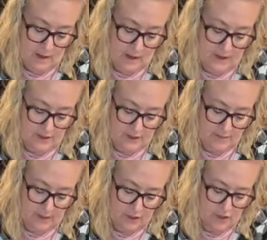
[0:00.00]
And then I
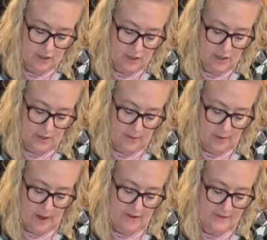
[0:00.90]
just make sure that
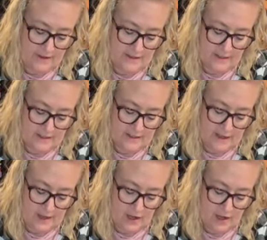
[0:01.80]
my raffia is in the
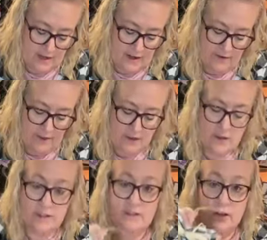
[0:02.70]
center and that
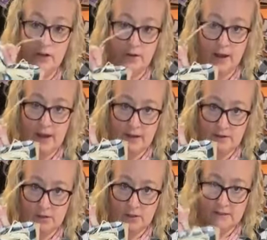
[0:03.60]
everything looks good.
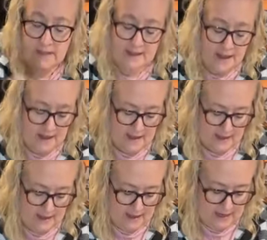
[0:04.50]
Okay, so it looks like that.
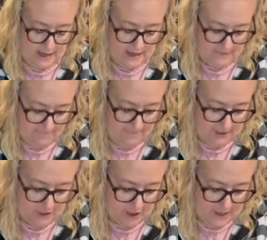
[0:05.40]
And then I
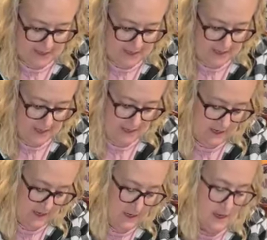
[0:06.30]
finish tying it.
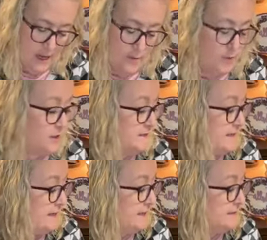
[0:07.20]
I pull
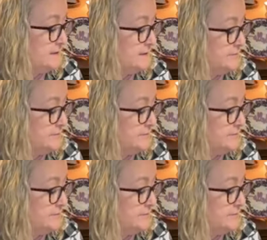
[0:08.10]
it tight.